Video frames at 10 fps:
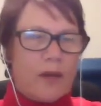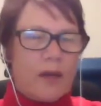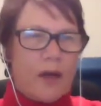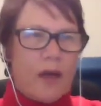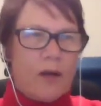
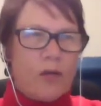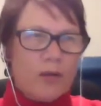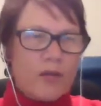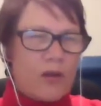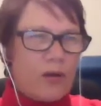and
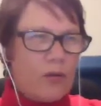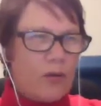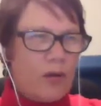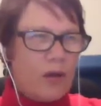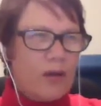
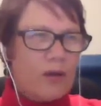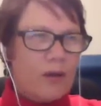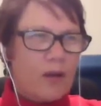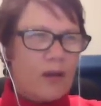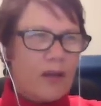also
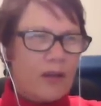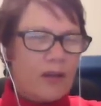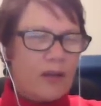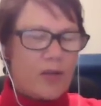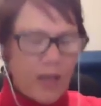
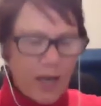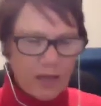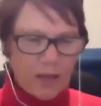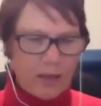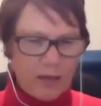
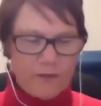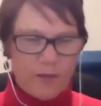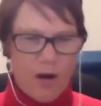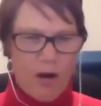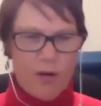creating an
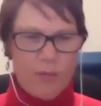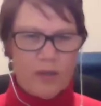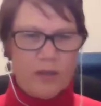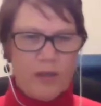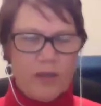
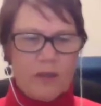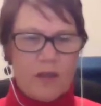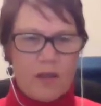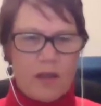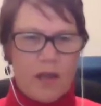environment
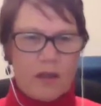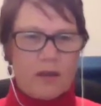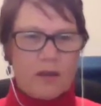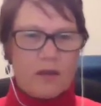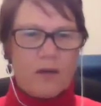
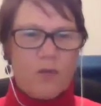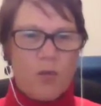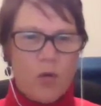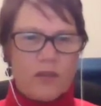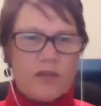that
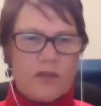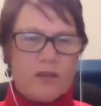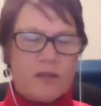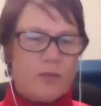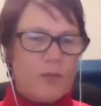
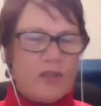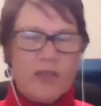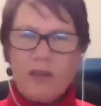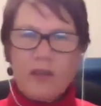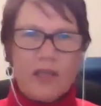wants
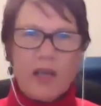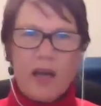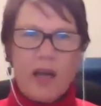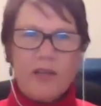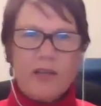particularly
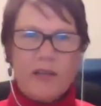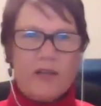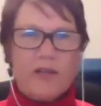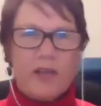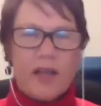young
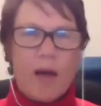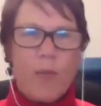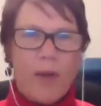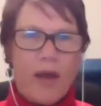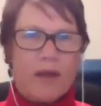athletes to
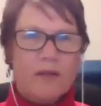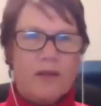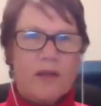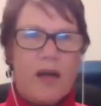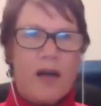come back,
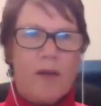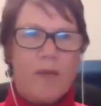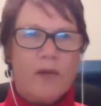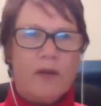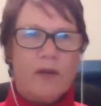
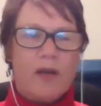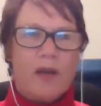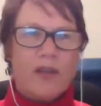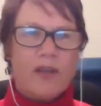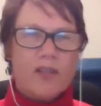
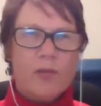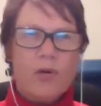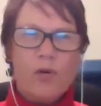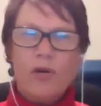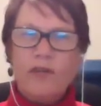a
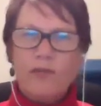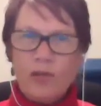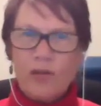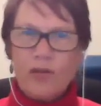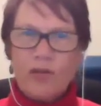supportive,
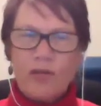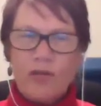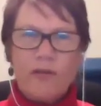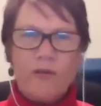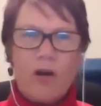
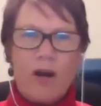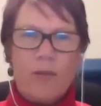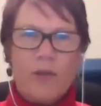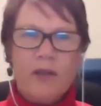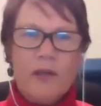nurturing
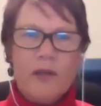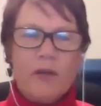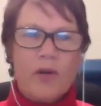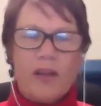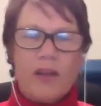environment
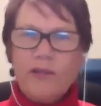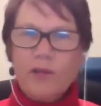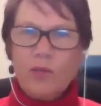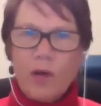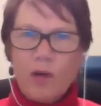where they
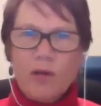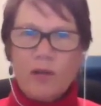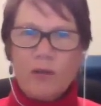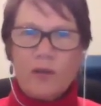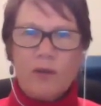feel
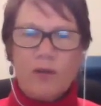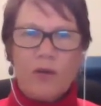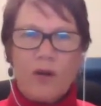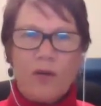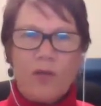welcome
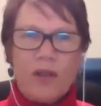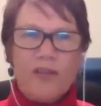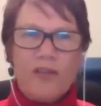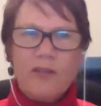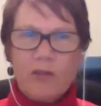and where
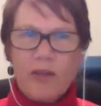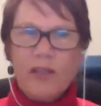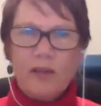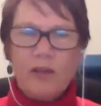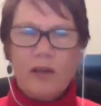they feel
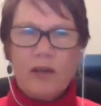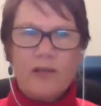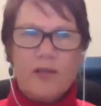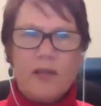recognised